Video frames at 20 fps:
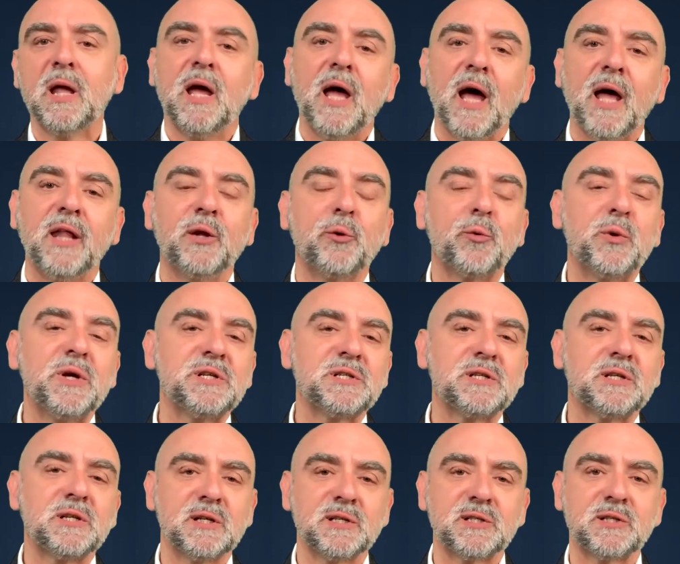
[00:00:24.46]
And the
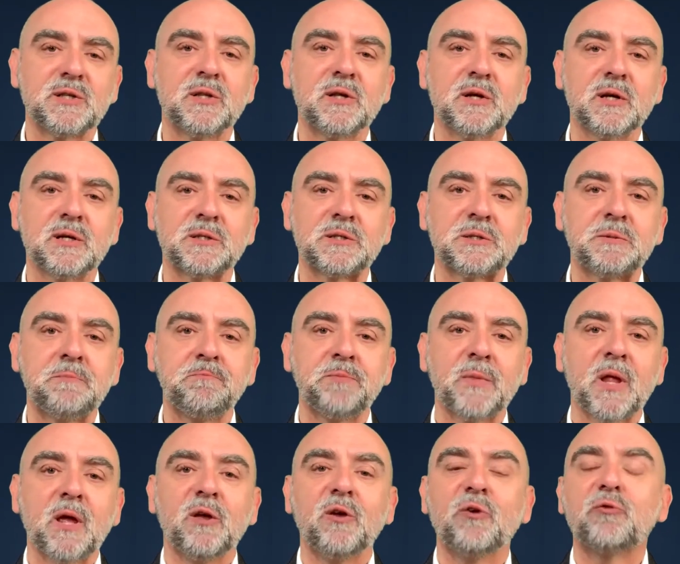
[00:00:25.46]
reason is this.
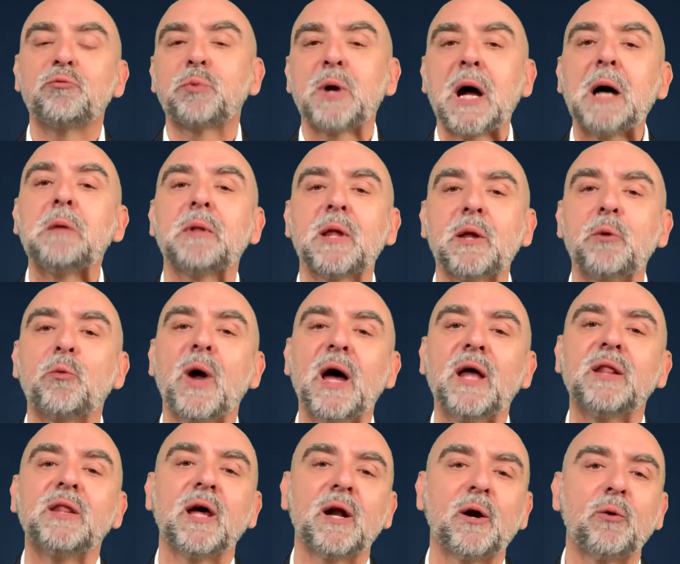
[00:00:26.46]
You've probably
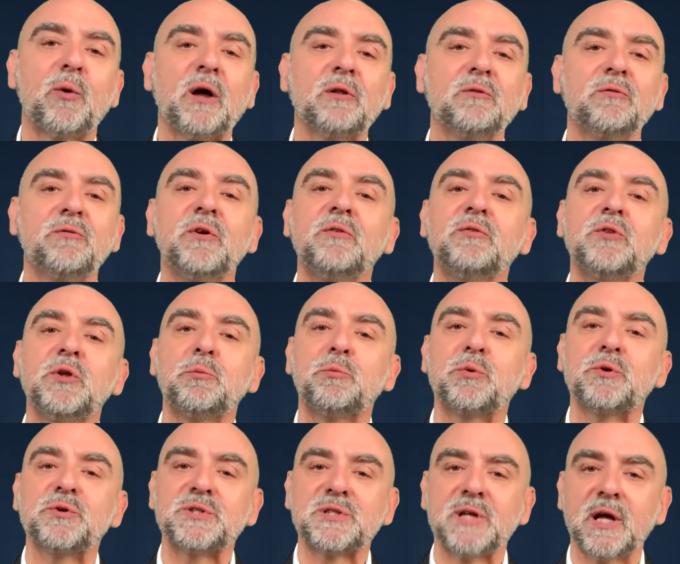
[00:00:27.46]
read that around
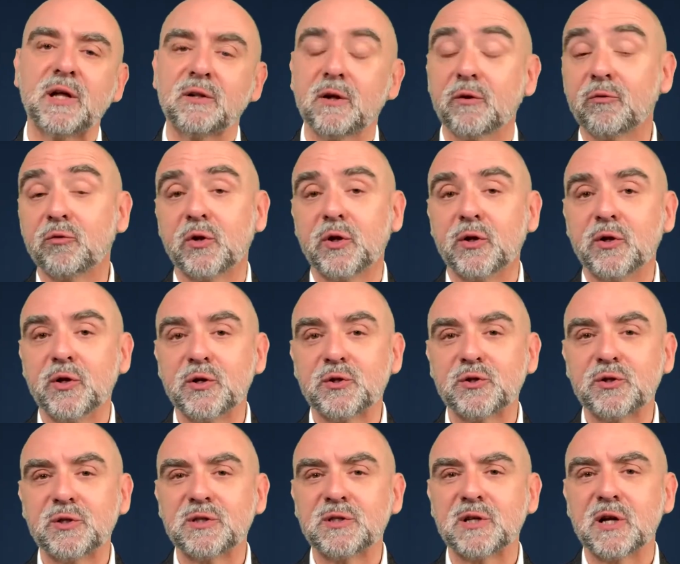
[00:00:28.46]
50% of
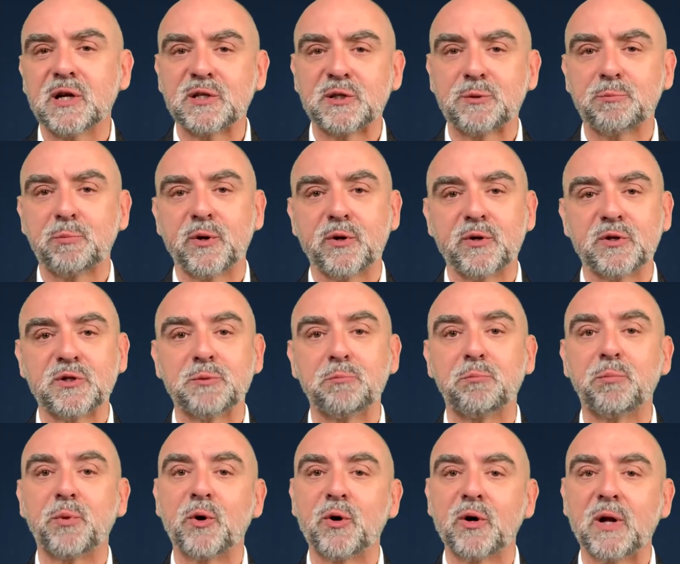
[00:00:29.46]
clinicians experience
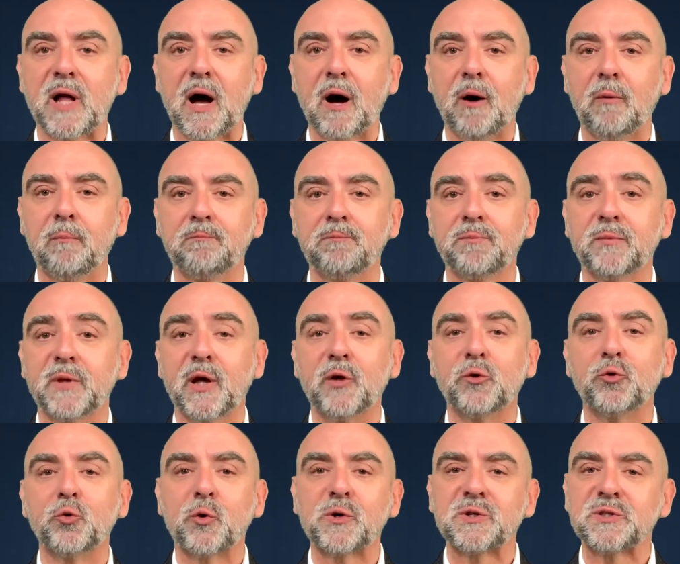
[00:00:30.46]
burnout. They
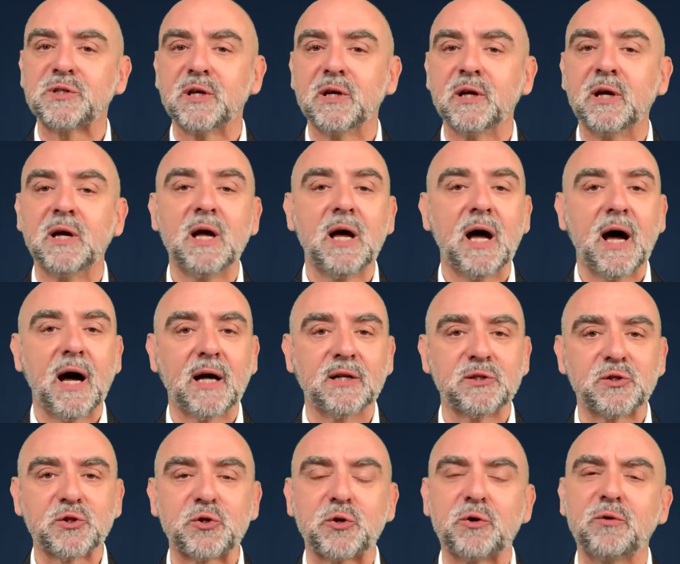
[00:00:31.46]
endorse it on
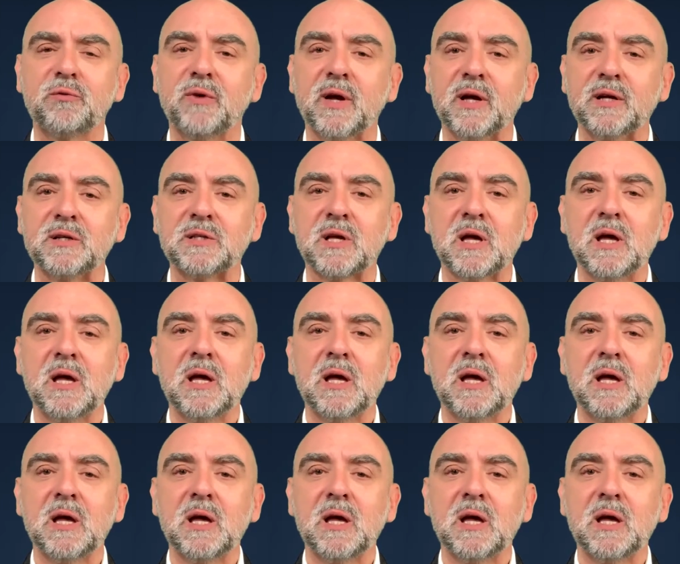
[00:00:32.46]
surveys.